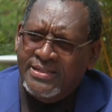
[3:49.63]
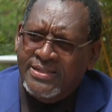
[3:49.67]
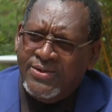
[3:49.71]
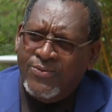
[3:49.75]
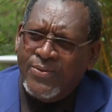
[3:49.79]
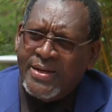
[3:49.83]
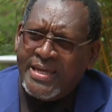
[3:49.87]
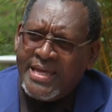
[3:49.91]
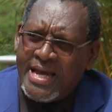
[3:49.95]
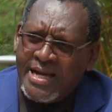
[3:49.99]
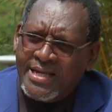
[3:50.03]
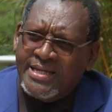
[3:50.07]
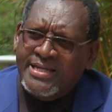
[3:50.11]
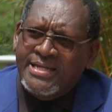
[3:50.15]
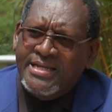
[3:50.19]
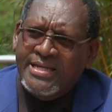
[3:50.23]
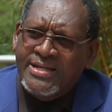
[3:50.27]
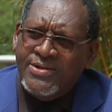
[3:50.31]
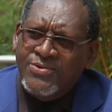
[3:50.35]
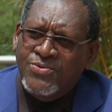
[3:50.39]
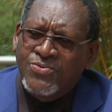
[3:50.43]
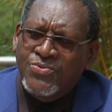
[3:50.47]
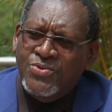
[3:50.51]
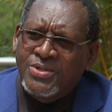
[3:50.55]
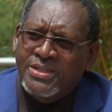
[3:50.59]

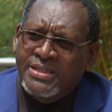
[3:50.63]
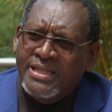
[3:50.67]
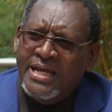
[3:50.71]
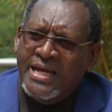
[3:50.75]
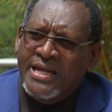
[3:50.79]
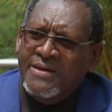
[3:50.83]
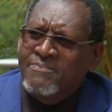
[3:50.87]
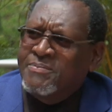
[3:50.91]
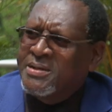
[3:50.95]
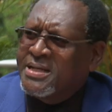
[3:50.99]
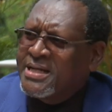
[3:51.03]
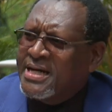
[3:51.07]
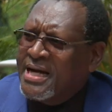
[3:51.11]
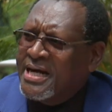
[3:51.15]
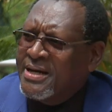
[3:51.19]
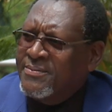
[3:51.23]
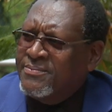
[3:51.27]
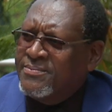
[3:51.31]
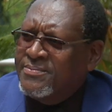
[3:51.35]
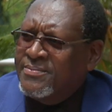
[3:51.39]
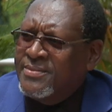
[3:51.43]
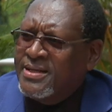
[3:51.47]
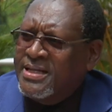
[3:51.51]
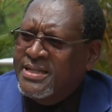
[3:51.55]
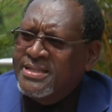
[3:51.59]
Waiyaki, who would then
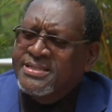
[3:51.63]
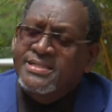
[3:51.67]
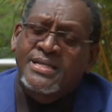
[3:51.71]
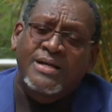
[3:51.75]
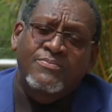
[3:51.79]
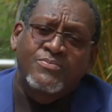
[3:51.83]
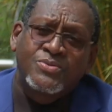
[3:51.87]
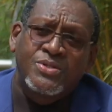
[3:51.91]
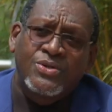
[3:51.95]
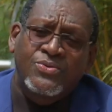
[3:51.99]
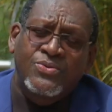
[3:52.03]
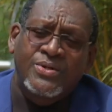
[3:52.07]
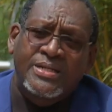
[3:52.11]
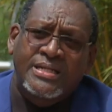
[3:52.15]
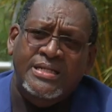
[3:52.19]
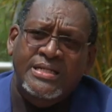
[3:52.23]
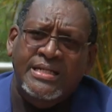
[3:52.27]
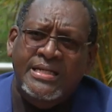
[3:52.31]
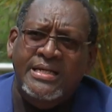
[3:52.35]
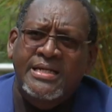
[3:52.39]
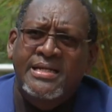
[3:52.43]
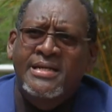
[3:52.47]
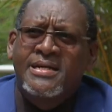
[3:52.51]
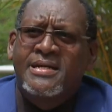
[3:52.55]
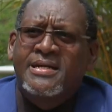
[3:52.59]
become
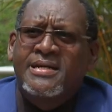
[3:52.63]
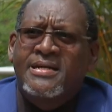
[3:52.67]
subsequently